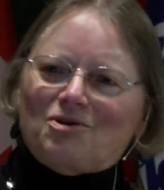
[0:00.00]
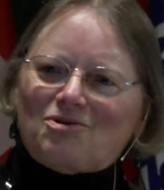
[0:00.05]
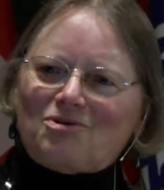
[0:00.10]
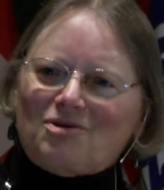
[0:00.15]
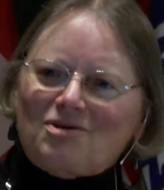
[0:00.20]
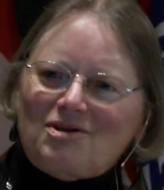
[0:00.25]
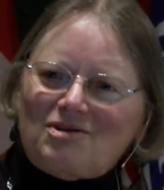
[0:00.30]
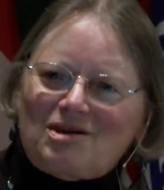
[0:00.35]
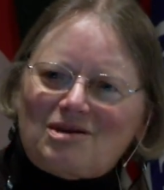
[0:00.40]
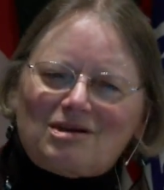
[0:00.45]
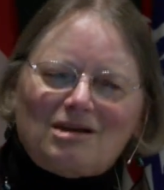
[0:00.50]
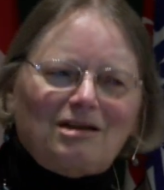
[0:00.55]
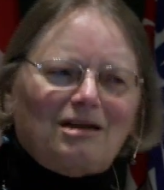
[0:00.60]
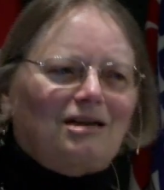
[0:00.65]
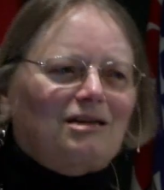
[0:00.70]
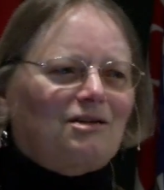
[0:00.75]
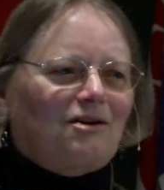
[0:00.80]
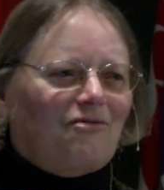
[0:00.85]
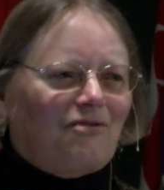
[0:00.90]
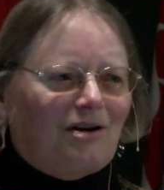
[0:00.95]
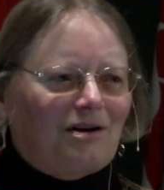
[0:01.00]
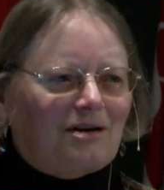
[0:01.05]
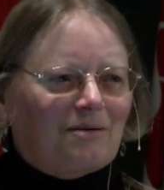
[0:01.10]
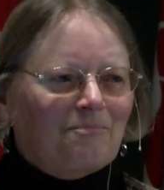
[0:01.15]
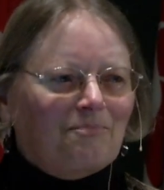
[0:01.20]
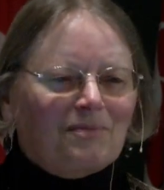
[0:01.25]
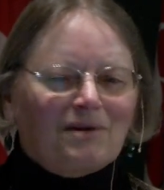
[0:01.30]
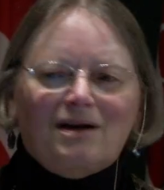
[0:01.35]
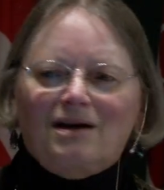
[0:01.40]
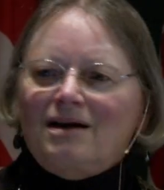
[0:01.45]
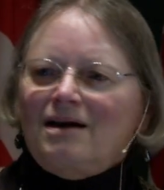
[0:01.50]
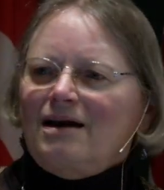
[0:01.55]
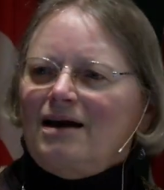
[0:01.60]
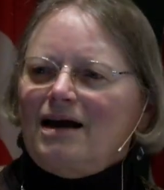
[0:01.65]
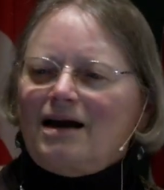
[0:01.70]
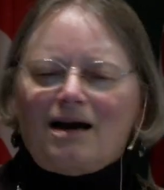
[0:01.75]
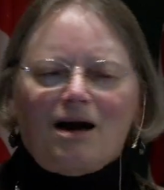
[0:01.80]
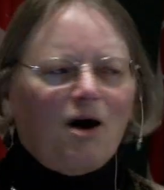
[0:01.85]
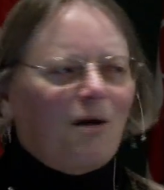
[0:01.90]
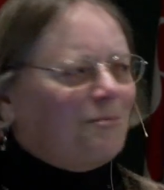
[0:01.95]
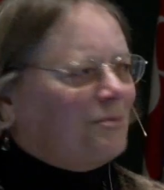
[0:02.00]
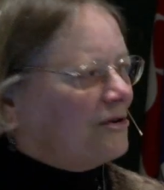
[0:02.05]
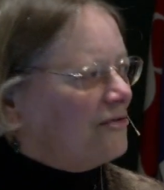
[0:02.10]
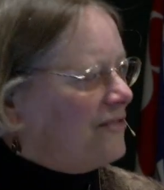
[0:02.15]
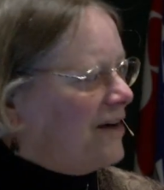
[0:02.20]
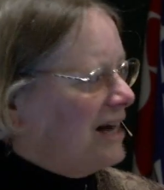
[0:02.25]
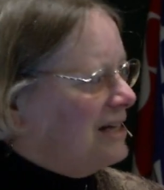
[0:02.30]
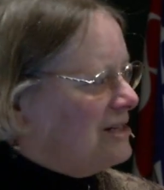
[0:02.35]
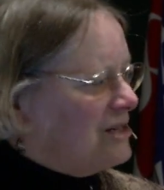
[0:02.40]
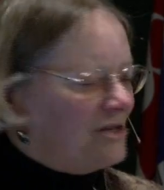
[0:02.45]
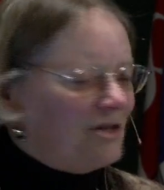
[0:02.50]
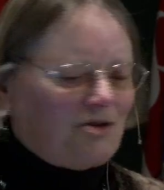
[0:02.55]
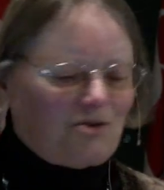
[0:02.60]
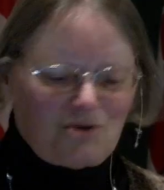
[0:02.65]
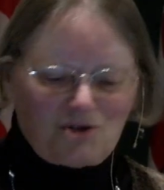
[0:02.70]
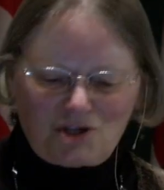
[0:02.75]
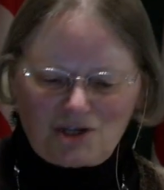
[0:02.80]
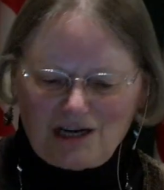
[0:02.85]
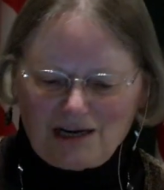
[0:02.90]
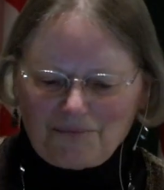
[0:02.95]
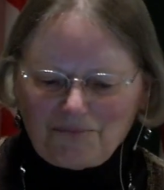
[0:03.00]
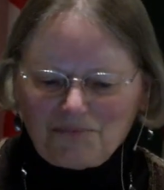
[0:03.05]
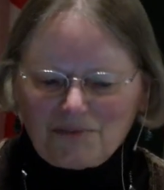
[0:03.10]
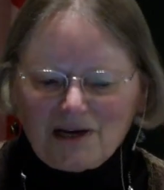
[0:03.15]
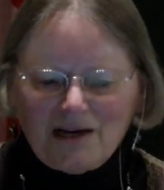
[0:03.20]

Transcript: So this is a little different. And I hope you'll find this interesting.